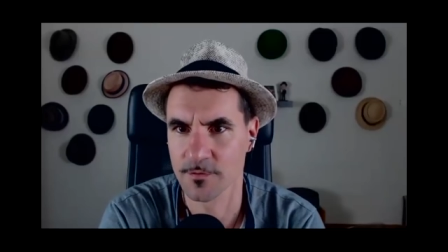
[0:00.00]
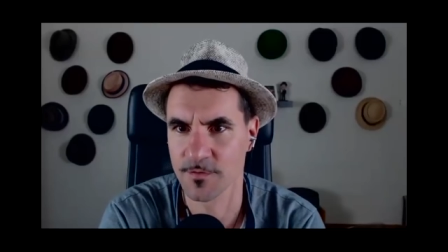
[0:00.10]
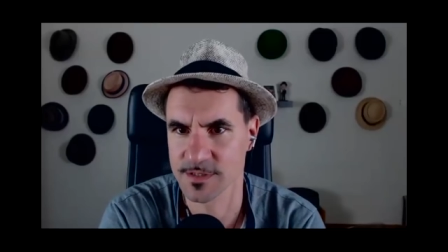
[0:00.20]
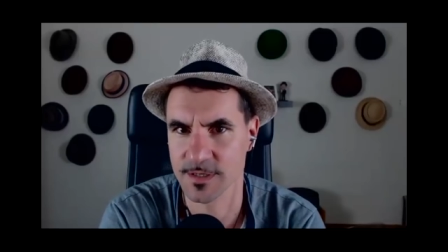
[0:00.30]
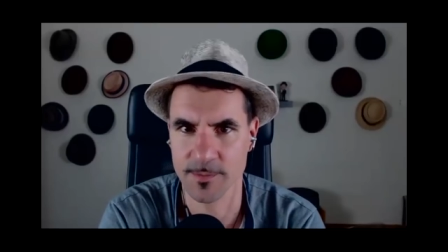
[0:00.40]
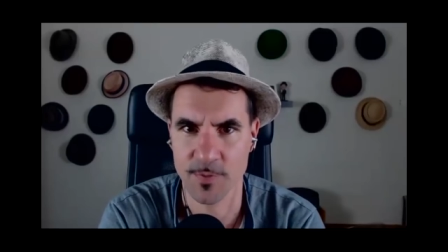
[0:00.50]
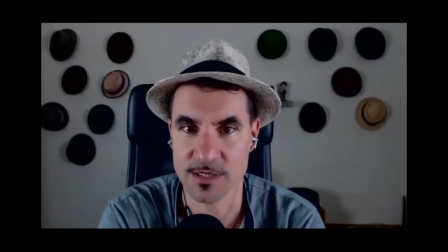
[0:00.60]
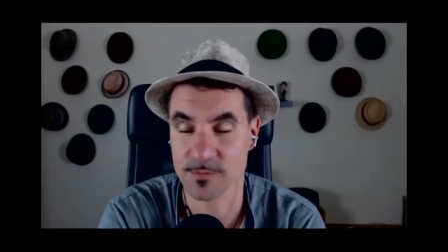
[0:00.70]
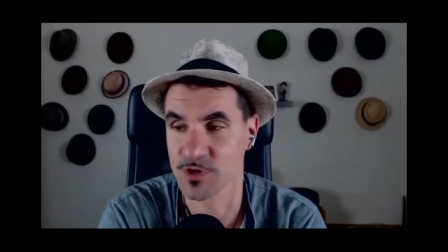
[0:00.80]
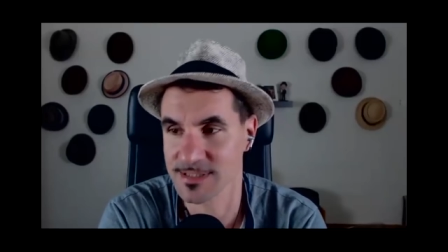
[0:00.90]
physically
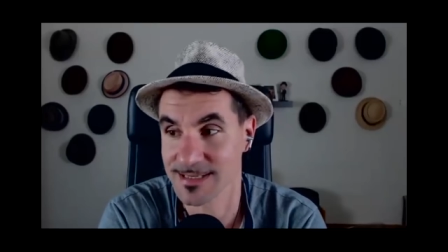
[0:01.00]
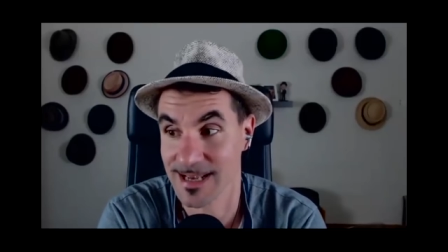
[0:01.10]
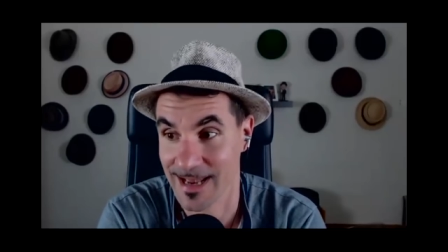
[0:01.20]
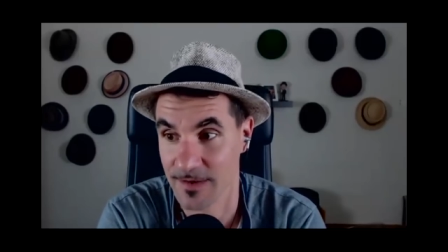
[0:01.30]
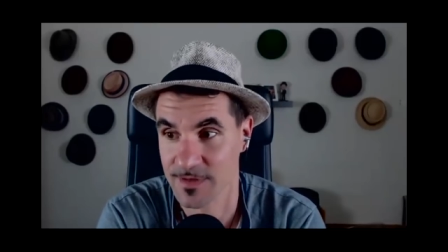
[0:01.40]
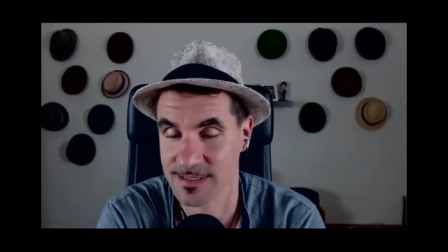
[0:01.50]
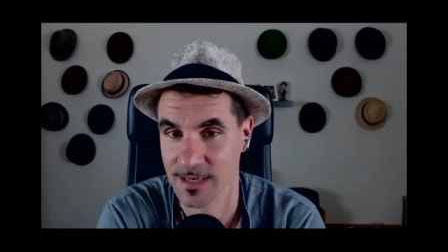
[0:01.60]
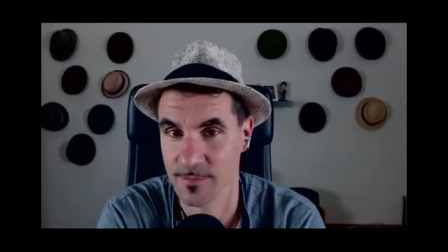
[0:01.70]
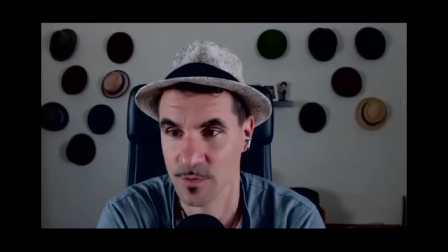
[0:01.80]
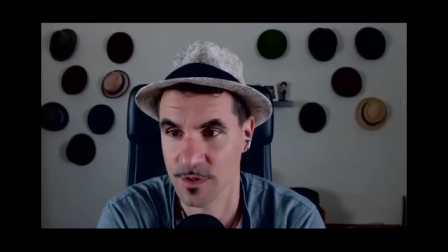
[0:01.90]
possible. Just as I have the
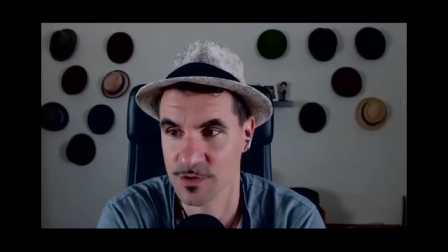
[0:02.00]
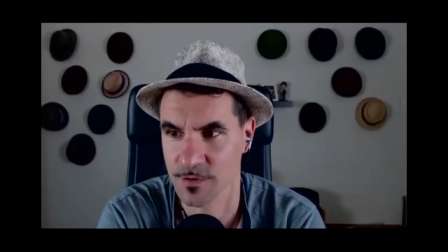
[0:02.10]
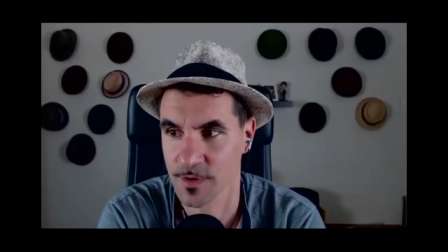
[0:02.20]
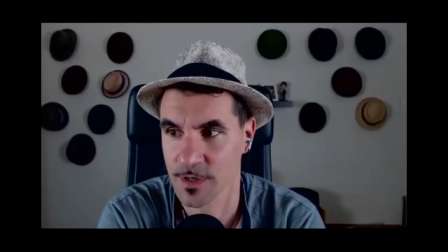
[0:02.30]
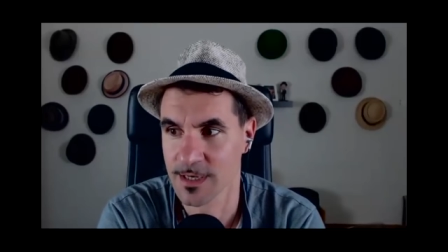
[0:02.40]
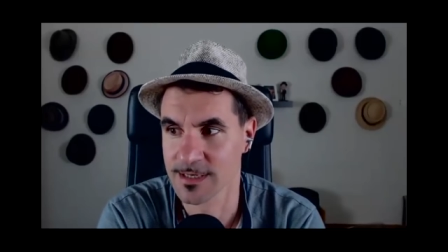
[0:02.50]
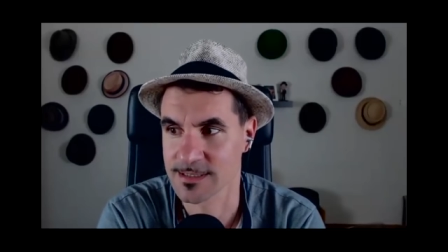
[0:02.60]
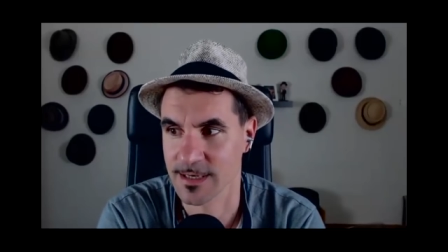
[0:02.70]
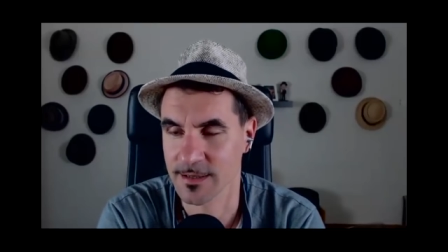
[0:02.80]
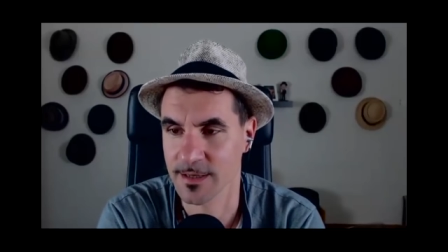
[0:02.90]
same question of
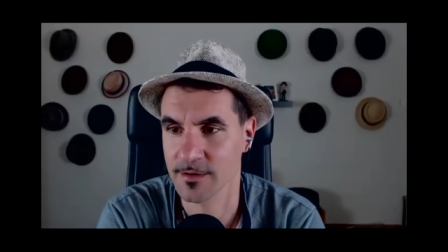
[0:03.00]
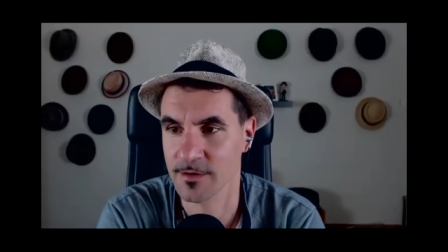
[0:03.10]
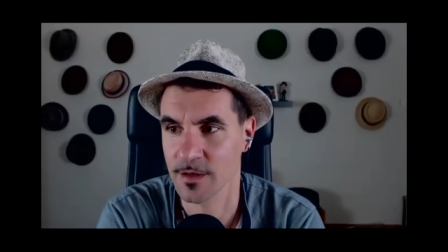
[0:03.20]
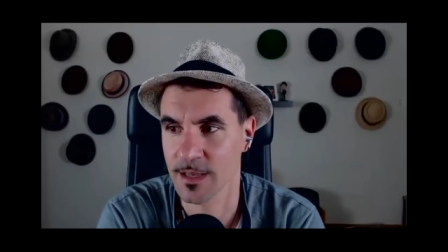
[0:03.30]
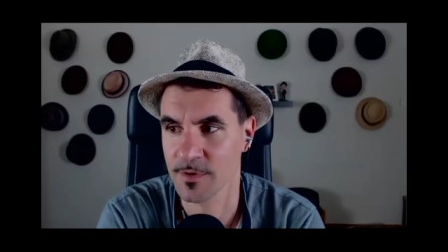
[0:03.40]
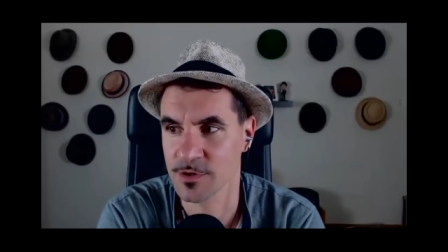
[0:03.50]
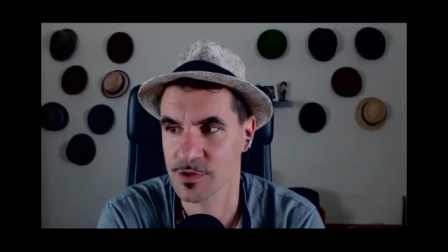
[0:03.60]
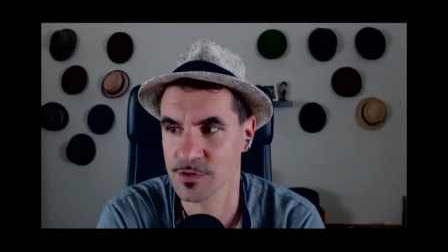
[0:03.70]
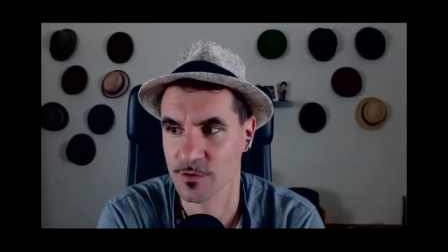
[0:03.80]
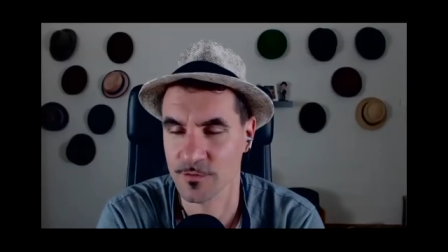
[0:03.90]
sending the
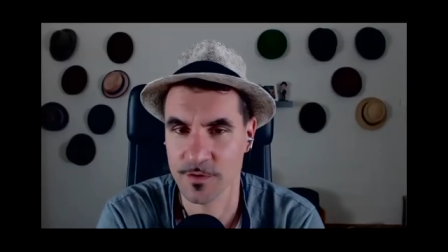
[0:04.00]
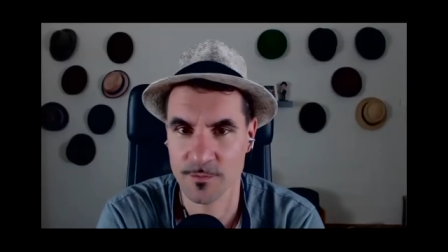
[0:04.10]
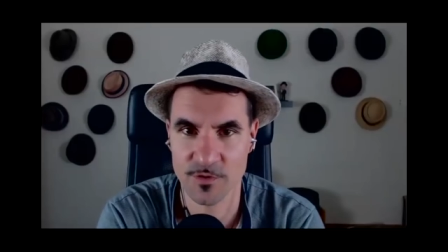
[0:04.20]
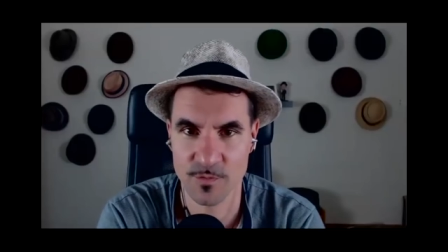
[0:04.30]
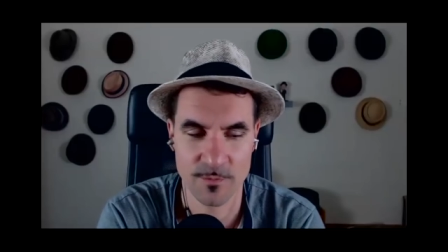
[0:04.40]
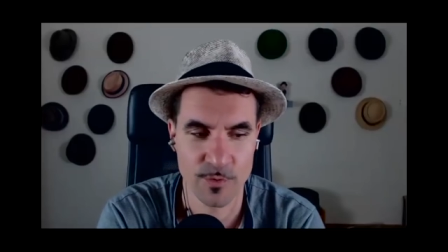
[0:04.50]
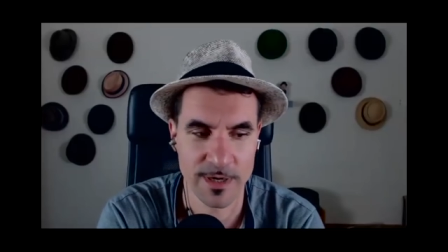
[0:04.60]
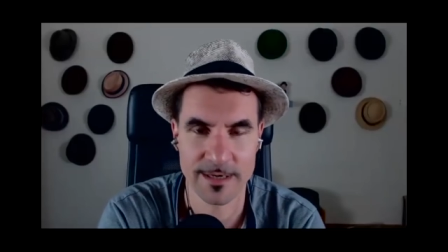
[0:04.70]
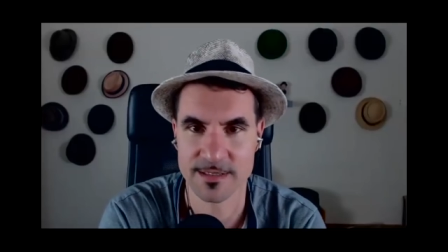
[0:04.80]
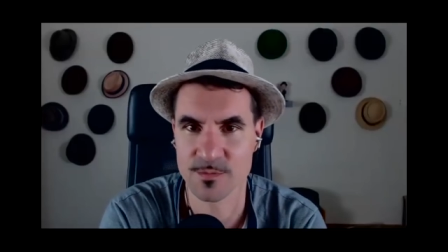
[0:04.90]
images of the between
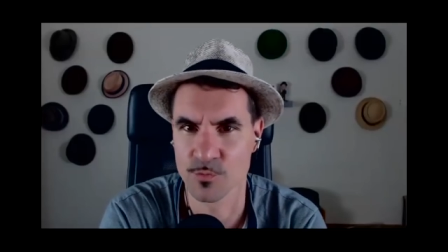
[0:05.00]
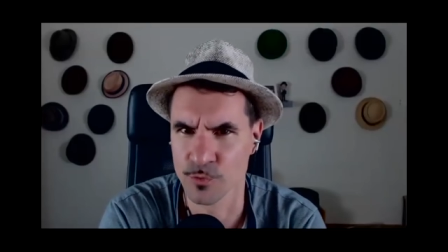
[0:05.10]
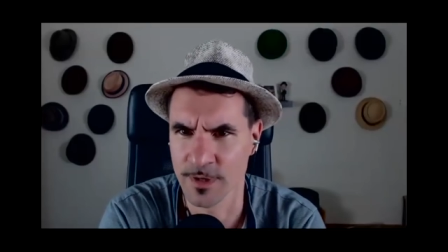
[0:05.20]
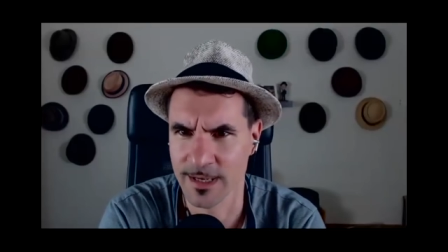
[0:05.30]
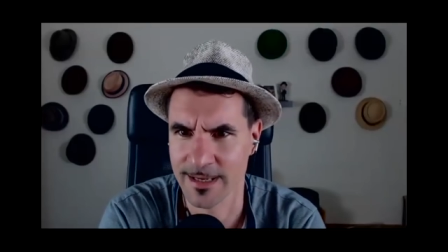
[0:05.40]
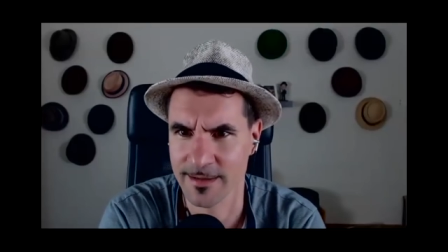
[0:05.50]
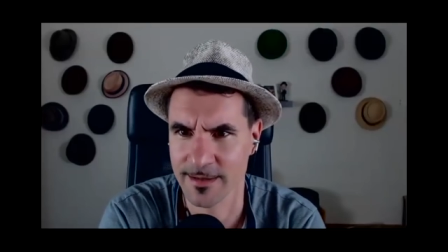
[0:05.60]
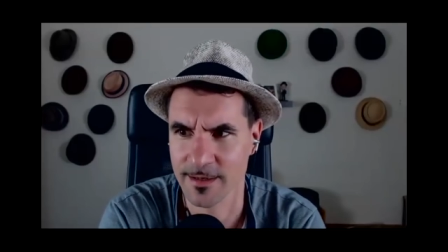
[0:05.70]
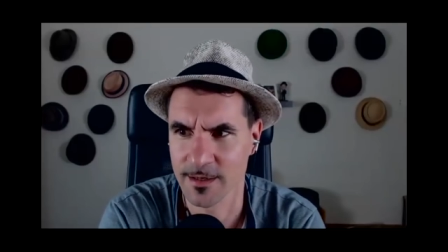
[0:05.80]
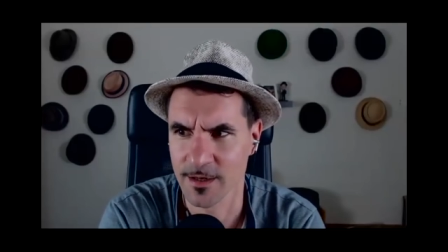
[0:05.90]
brackets moon
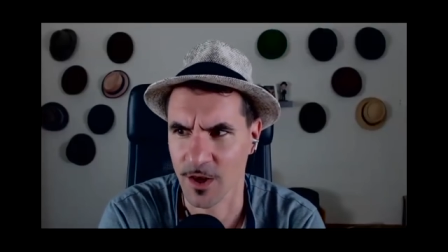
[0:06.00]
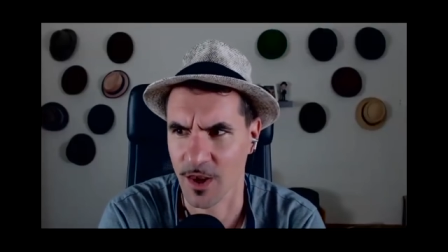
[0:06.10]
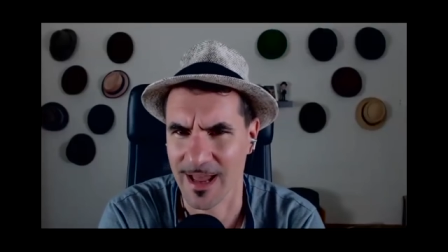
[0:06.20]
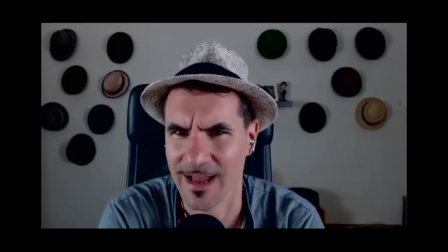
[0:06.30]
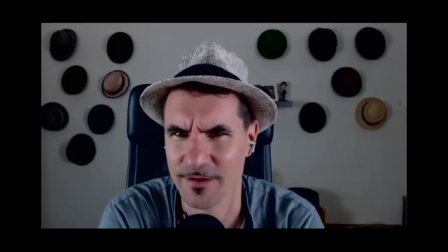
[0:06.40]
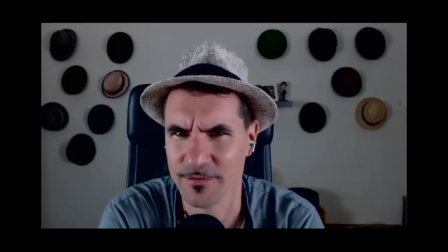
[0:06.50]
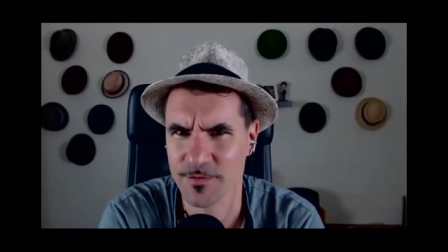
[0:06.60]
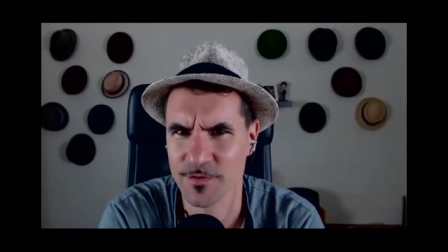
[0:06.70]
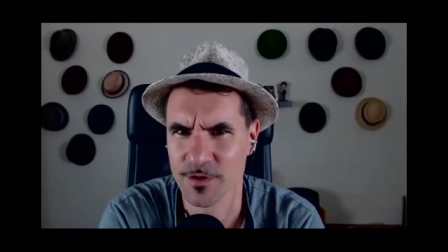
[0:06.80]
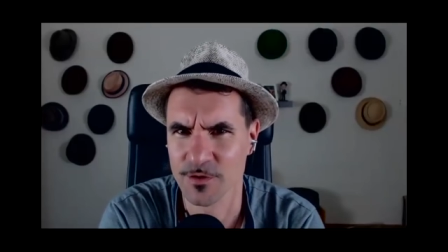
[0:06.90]
landing live
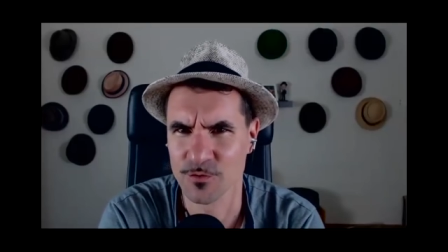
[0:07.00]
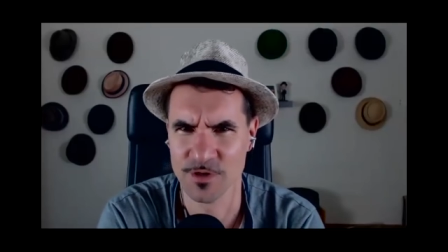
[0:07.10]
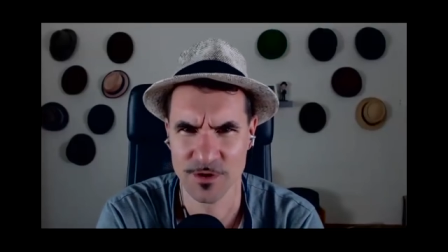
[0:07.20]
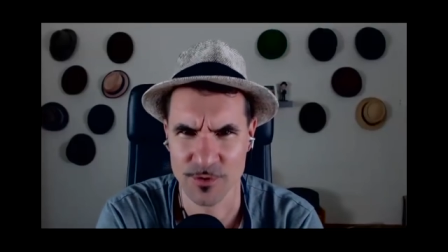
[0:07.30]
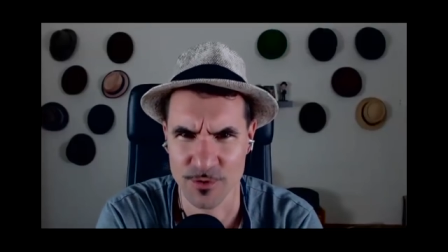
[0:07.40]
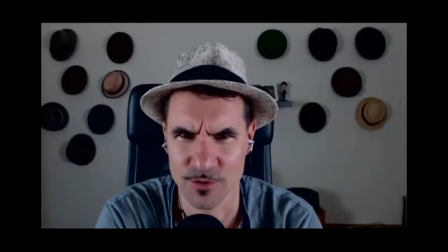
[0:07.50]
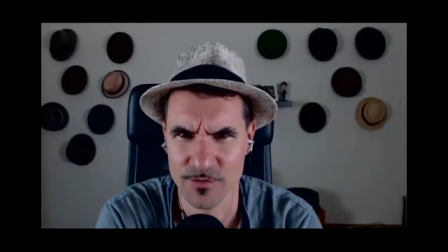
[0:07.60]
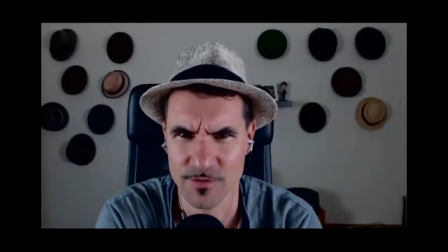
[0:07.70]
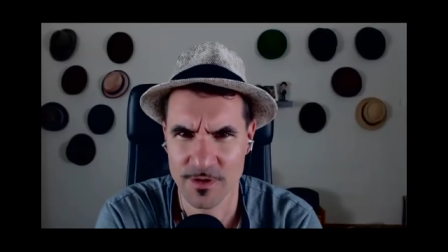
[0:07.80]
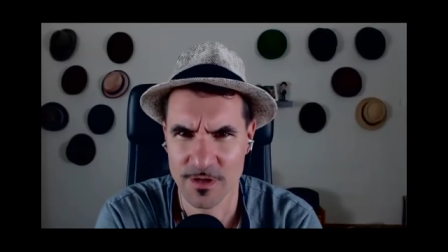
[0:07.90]
to the Earth,
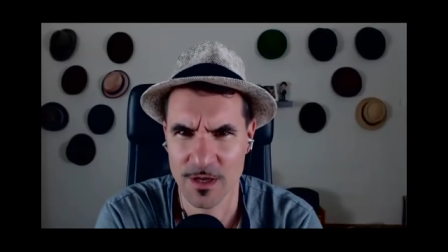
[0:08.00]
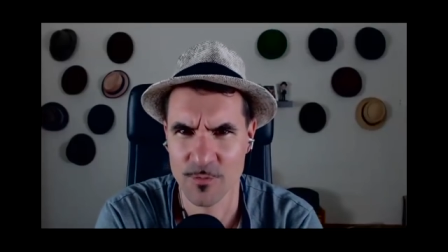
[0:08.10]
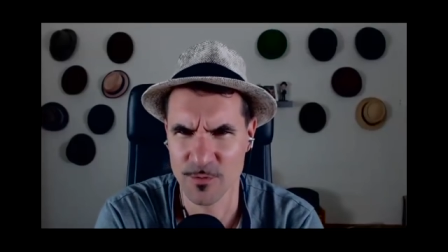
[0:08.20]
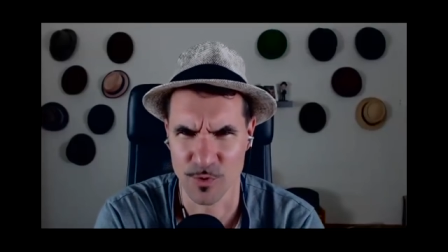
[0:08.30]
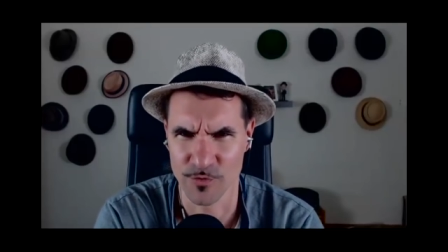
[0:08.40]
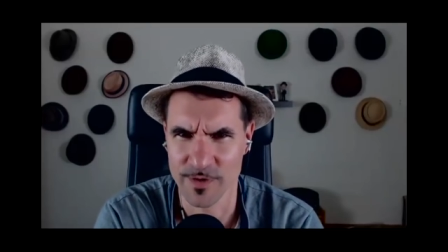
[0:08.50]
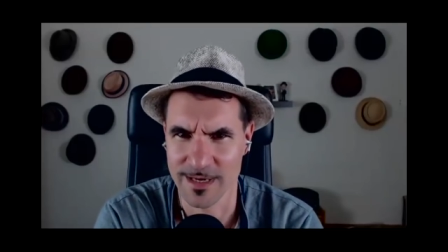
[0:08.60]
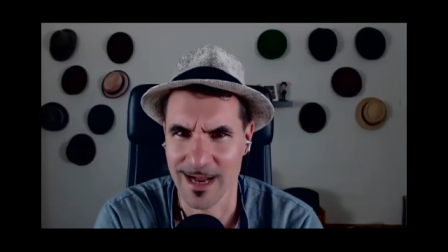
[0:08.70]
I'm really wondering